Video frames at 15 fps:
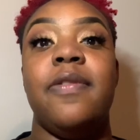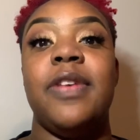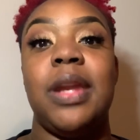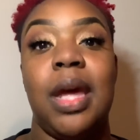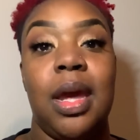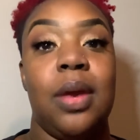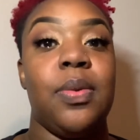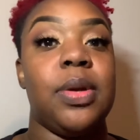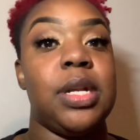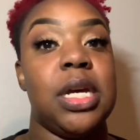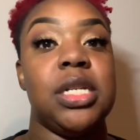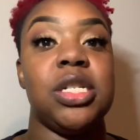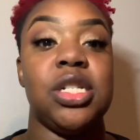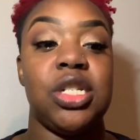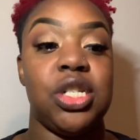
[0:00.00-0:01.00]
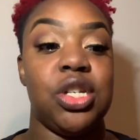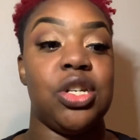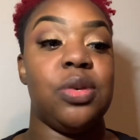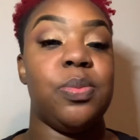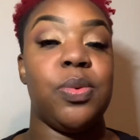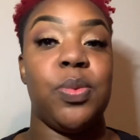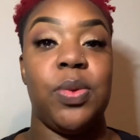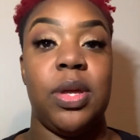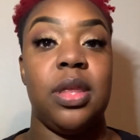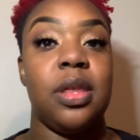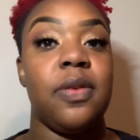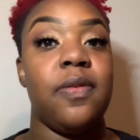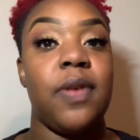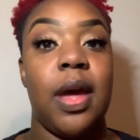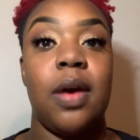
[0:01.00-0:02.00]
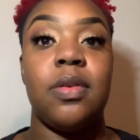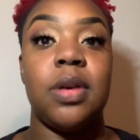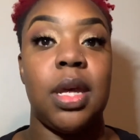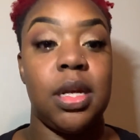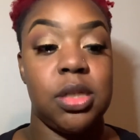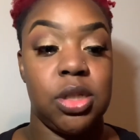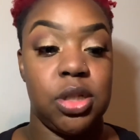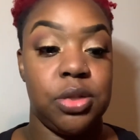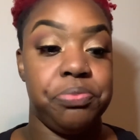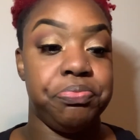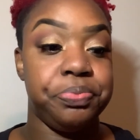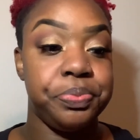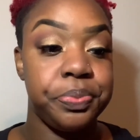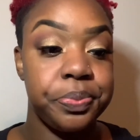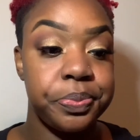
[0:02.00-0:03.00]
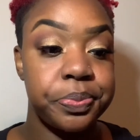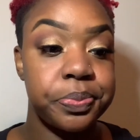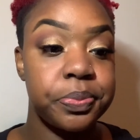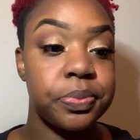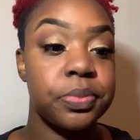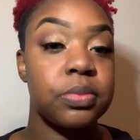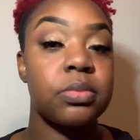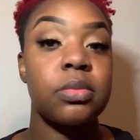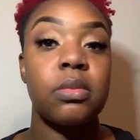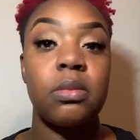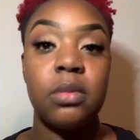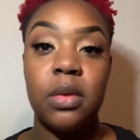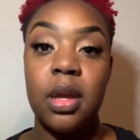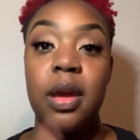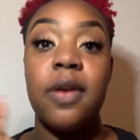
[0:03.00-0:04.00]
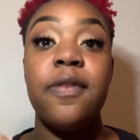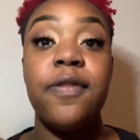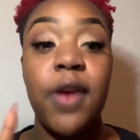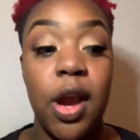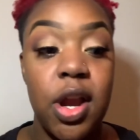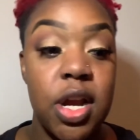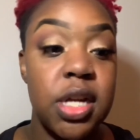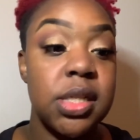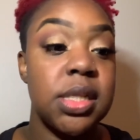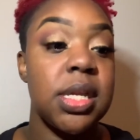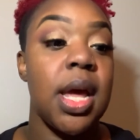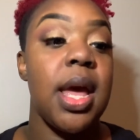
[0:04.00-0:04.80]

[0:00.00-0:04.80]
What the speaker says: and hate relationship with foundation. First,